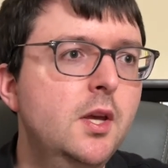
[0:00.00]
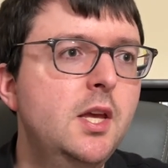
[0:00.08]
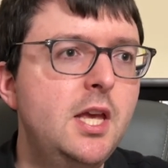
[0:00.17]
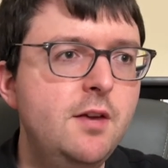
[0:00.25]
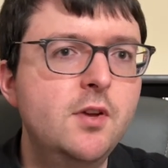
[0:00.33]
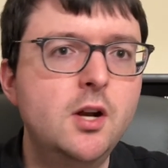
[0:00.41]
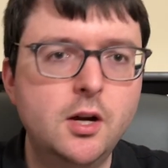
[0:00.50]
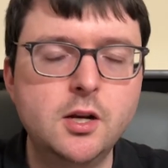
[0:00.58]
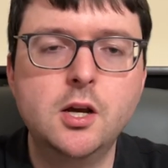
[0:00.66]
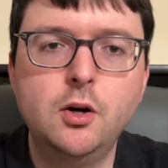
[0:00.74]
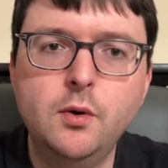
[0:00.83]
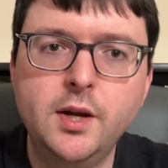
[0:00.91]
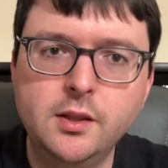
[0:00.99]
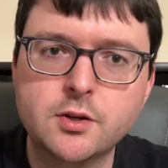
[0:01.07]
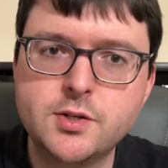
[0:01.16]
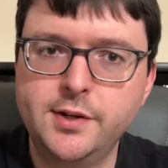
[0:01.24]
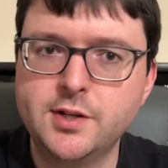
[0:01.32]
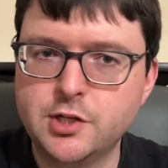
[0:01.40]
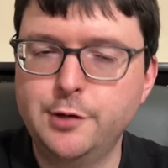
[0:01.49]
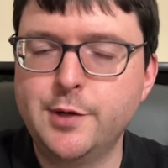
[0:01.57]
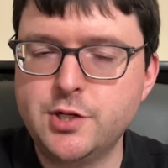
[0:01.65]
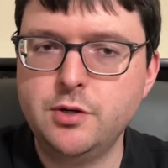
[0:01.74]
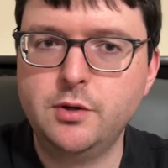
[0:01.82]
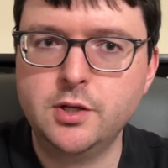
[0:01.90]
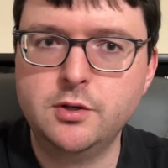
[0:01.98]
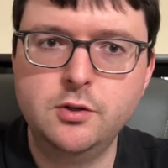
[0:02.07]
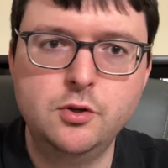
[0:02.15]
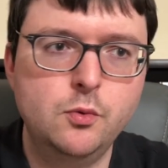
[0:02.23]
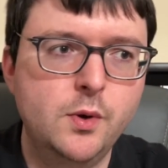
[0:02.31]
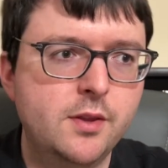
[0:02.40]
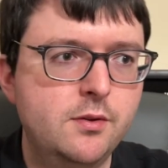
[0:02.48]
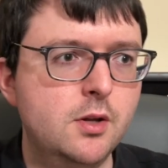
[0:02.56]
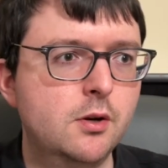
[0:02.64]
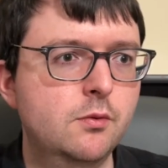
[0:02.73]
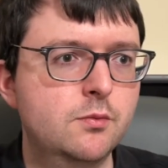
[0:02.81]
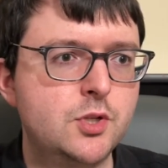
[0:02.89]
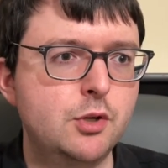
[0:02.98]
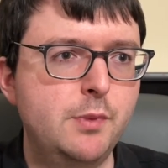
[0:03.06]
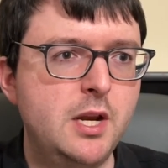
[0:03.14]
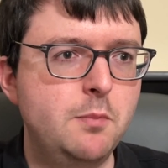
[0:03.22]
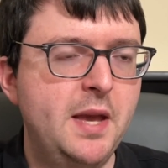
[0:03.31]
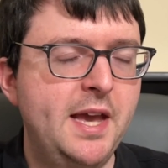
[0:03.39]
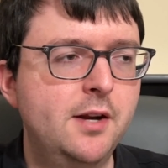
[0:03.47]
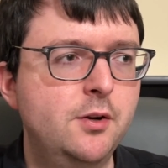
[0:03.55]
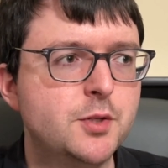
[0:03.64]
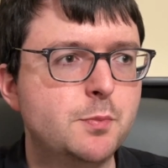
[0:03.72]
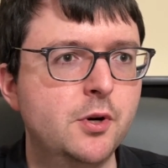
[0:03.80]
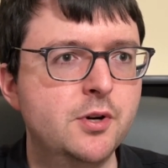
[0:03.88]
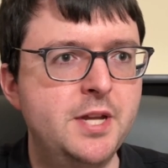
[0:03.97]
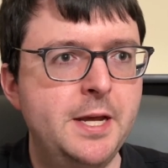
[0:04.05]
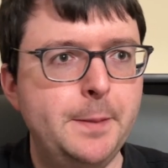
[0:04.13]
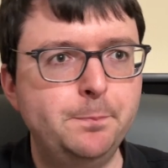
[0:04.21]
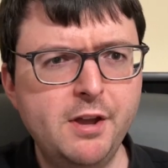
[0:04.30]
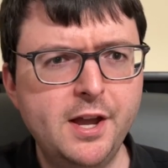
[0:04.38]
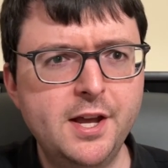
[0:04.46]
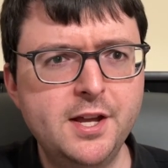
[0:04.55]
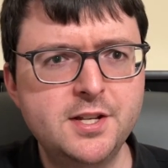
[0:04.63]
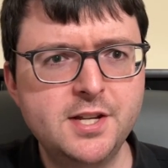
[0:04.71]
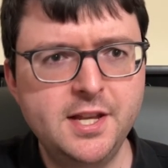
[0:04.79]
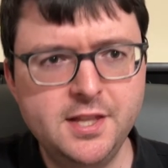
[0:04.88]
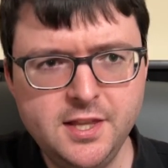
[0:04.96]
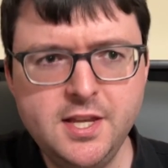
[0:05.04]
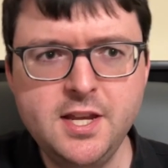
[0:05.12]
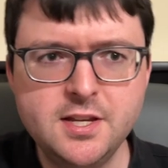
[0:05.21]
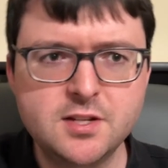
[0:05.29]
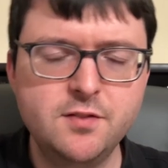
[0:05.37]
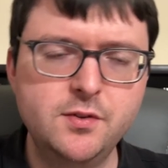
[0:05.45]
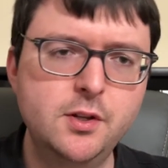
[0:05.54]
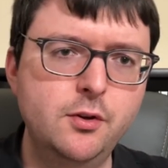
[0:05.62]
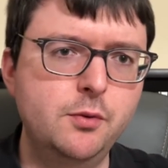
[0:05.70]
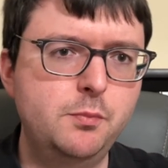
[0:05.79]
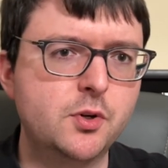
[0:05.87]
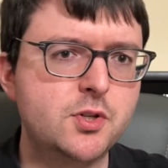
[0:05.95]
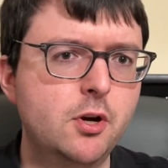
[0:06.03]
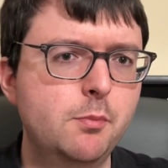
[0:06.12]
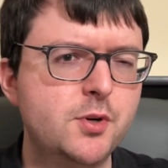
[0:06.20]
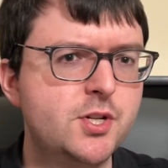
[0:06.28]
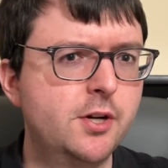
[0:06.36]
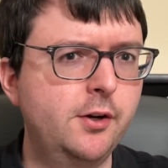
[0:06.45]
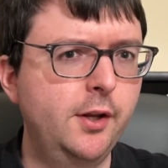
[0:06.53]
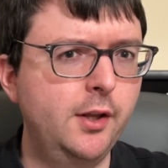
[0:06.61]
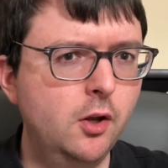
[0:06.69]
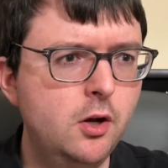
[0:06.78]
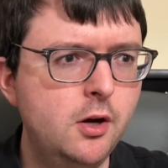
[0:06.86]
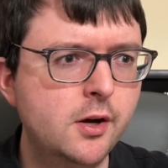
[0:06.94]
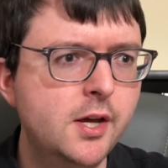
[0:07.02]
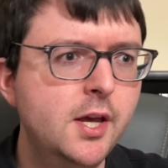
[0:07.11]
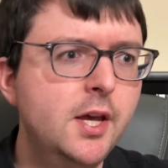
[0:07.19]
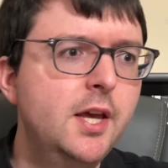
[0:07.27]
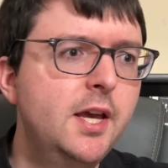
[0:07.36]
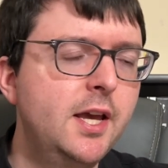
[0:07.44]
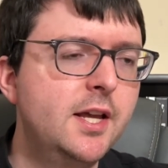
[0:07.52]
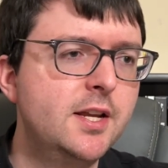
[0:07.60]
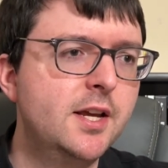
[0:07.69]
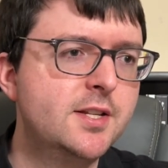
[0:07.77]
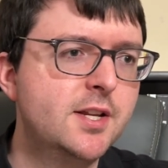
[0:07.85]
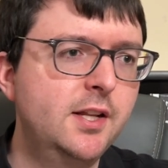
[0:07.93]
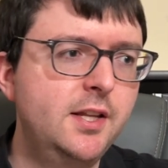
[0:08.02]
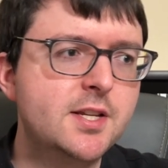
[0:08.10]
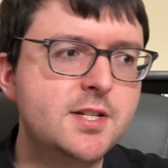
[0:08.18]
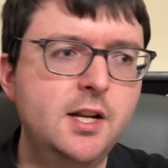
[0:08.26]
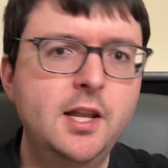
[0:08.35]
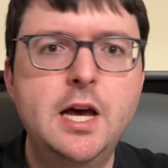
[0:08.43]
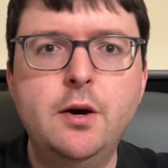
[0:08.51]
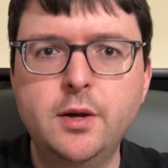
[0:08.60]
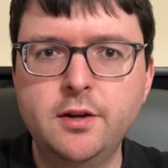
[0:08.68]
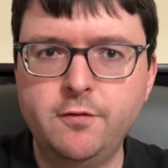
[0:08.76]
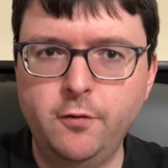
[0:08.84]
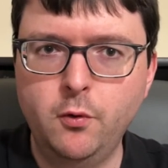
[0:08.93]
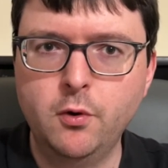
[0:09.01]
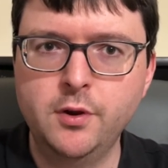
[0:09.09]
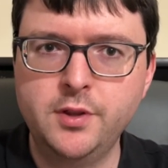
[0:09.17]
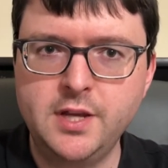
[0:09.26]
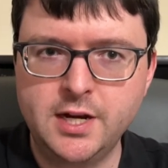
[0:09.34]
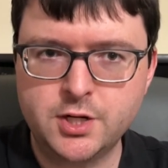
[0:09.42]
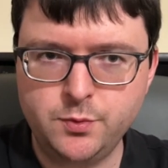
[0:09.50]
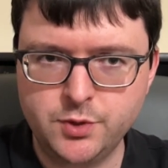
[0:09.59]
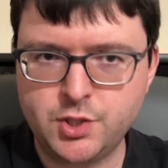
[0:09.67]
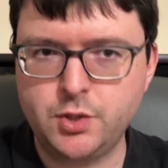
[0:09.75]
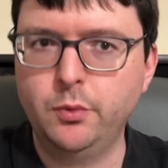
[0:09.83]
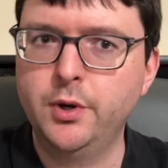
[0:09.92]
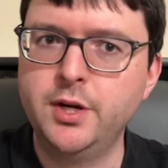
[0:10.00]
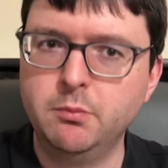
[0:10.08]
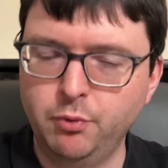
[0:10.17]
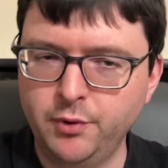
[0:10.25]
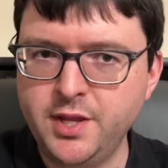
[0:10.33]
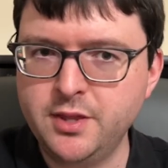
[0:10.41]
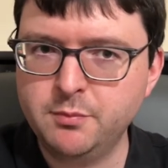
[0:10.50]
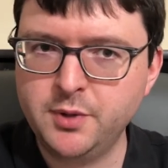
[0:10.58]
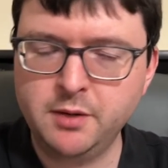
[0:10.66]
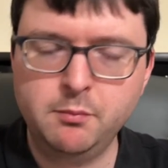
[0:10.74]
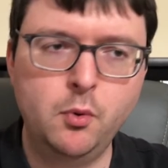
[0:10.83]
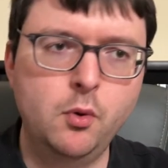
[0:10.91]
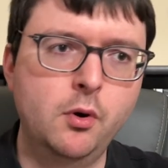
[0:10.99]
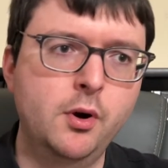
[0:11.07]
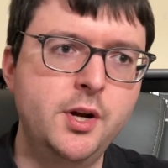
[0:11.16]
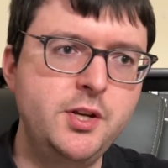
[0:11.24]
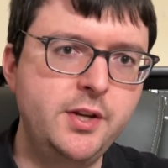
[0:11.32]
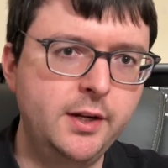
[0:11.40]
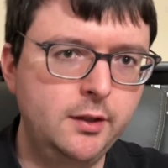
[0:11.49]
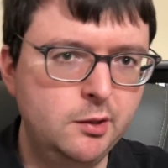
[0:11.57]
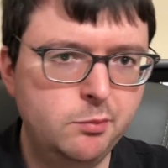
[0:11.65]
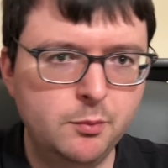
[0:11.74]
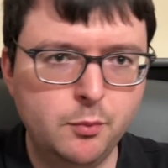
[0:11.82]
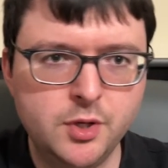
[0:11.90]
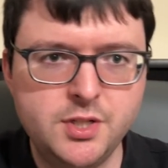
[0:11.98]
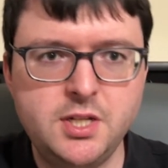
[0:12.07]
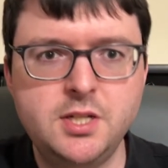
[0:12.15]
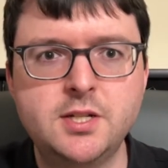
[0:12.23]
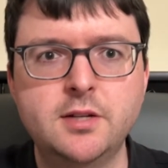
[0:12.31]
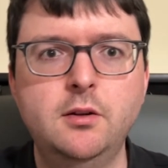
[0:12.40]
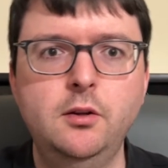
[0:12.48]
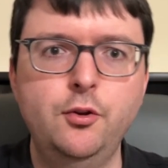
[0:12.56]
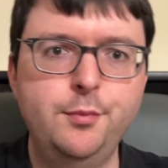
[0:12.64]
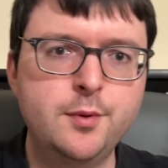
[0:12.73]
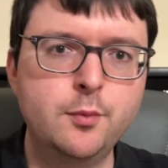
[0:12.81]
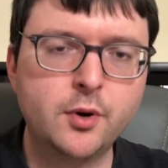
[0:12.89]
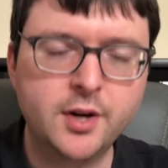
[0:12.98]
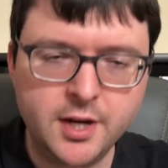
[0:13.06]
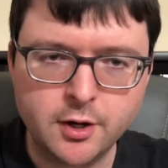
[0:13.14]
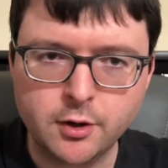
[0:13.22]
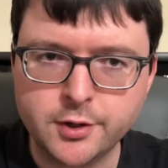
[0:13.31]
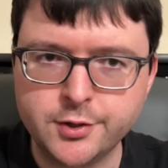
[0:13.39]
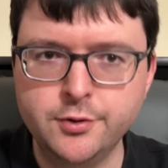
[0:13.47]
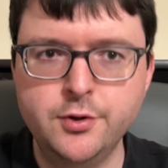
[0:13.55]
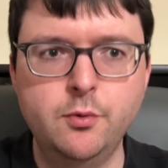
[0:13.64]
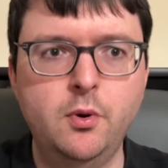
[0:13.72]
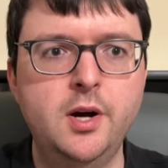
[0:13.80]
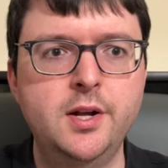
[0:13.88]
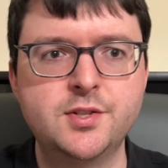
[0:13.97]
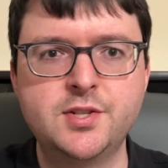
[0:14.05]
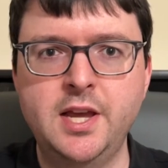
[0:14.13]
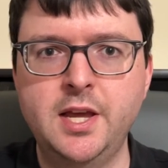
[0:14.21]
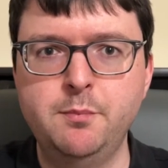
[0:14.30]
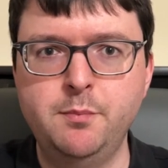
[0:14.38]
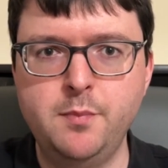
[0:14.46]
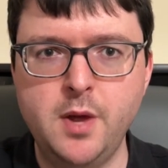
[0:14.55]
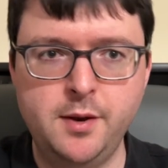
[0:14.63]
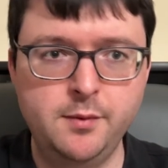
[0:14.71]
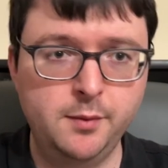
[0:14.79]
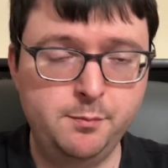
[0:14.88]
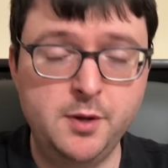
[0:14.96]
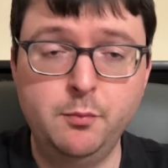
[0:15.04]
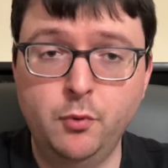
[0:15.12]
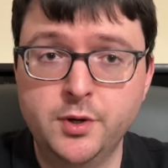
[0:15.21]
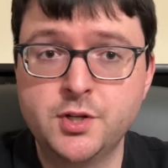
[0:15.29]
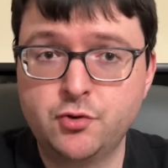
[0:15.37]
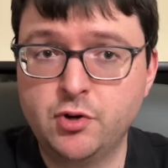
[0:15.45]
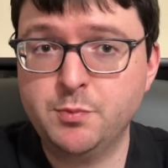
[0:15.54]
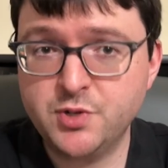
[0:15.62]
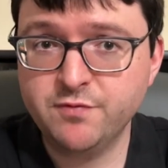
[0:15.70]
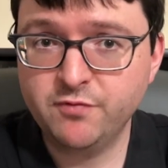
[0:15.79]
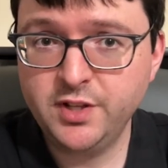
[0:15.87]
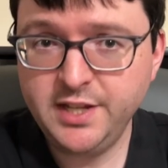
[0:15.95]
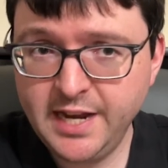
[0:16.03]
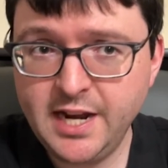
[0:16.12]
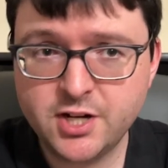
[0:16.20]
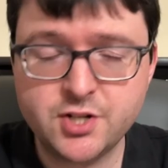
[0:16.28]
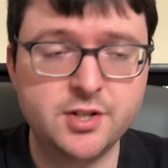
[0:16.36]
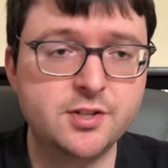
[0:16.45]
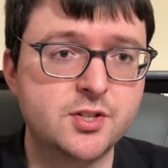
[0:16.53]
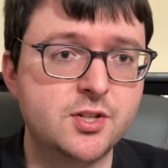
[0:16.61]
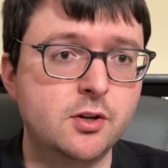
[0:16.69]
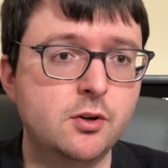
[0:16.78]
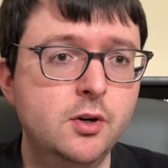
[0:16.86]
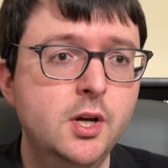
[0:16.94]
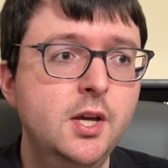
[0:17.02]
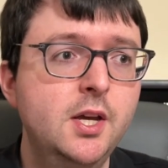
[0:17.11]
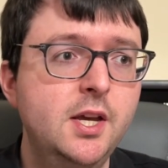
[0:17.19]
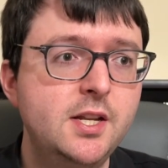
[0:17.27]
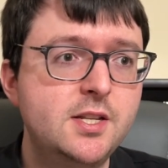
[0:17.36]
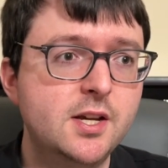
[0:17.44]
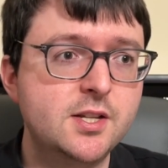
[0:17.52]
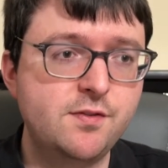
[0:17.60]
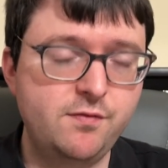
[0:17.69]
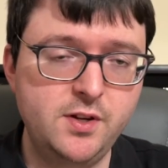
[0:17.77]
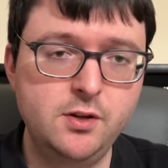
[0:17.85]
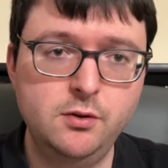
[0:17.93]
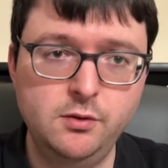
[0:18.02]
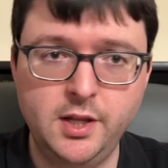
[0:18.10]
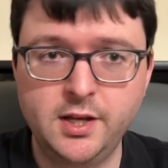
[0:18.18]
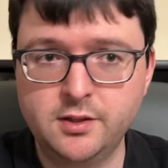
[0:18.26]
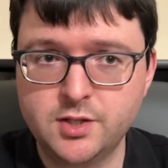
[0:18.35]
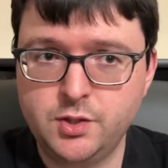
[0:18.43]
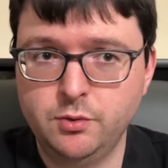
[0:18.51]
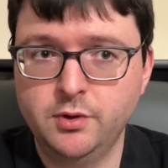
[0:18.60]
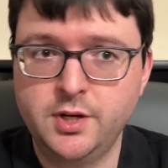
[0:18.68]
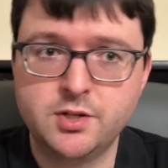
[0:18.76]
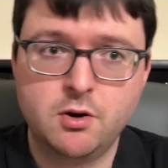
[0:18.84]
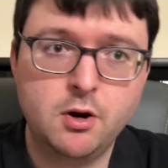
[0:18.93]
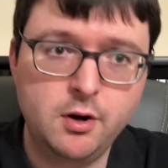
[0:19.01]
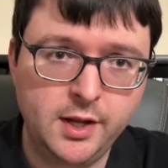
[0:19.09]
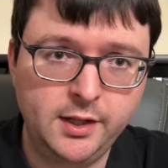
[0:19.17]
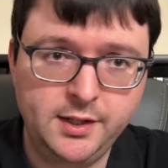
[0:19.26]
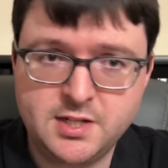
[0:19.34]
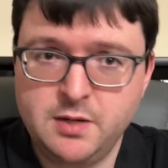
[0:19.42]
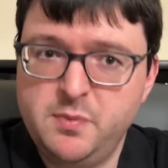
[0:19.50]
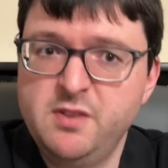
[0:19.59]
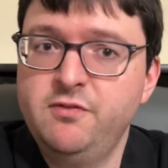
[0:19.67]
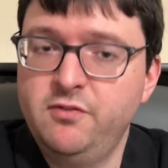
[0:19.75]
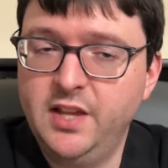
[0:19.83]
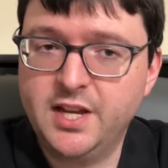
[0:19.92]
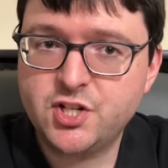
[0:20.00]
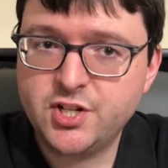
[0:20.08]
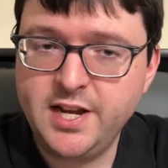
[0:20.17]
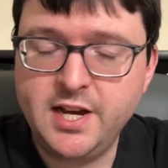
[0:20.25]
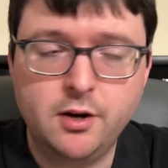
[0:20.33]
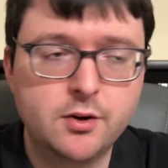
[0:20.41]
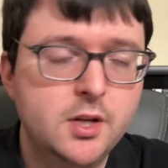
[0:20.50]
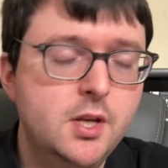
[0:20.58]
Even ongoing, there's only so much you can do with, you know, so many panels per day. And in these, even though the books aren't particularly long, it's at least allowing for the actual story to breathe a bit more, and you get a little bit more detail, a little bit more character nuance, and a bit more description for the action. So it does feel like the stories are at least a bit fleshed out.